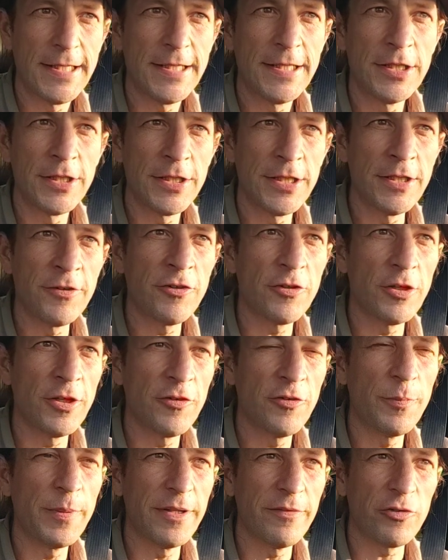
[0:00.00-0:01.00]

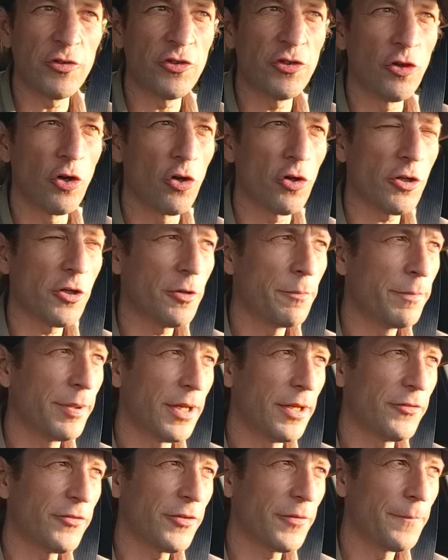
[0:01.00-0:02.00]
It's a bit of a shock,
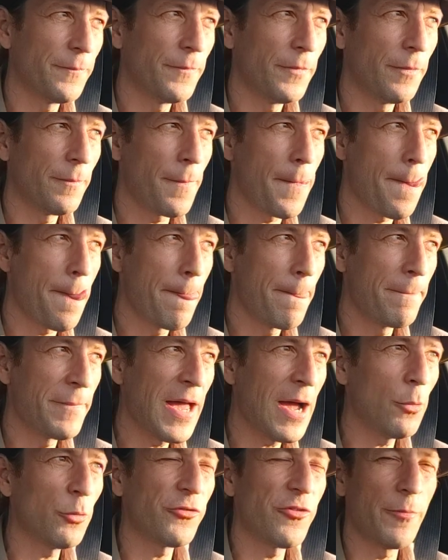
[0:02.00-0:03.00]
but
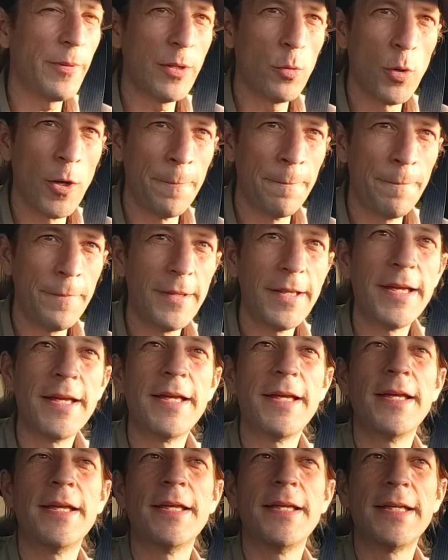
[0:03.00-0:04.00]
that was the big one.
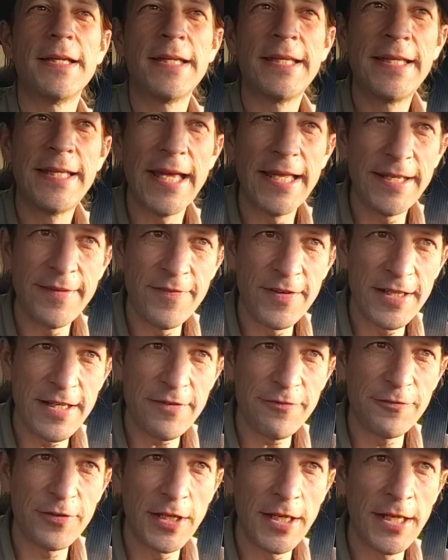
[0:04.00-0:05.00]
Get in the
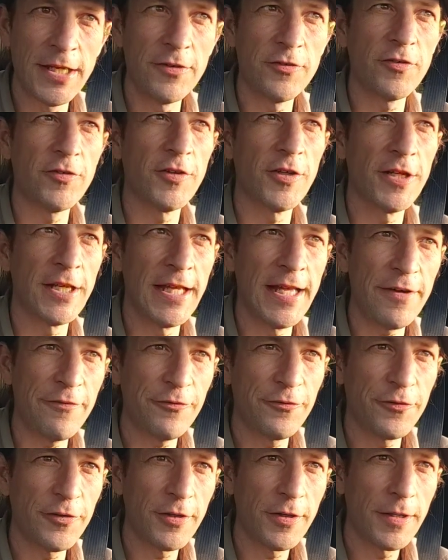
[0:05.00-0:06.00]
left lane to turn
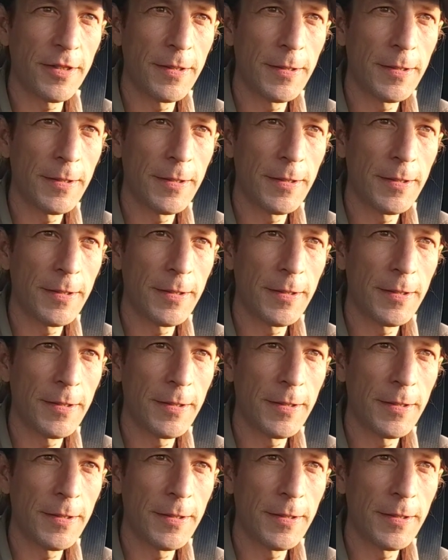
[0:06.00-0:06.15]
left.